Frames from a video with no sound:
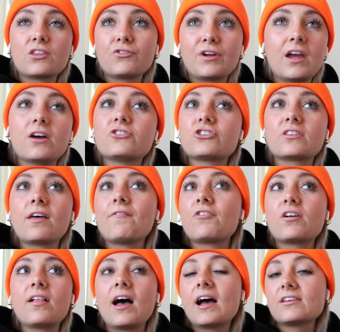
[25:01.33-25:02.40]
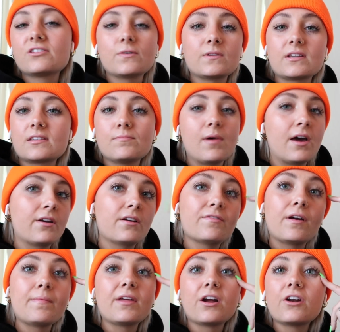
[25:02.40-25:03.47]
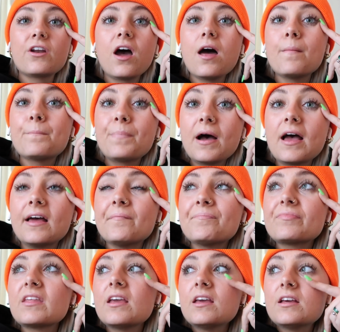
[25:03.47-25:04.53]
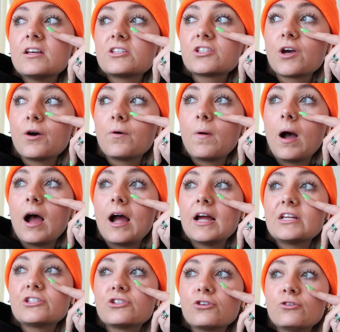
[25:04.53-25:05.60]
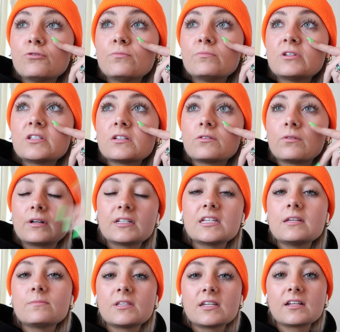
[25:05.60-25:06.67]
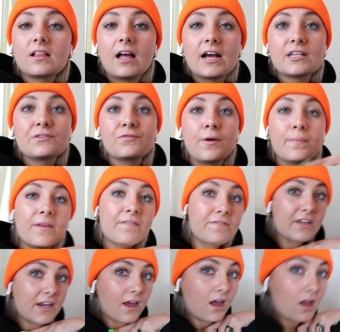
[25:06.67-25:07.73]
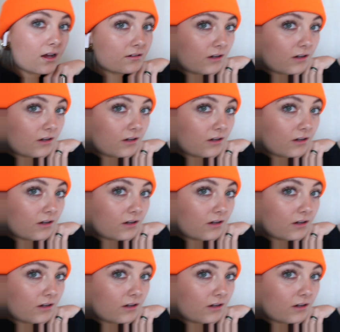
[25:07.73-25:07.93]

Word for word: a three hundred level class, so it doesn't matter if I'm there or not. But so I Zoomed or Teams in the class from La Vida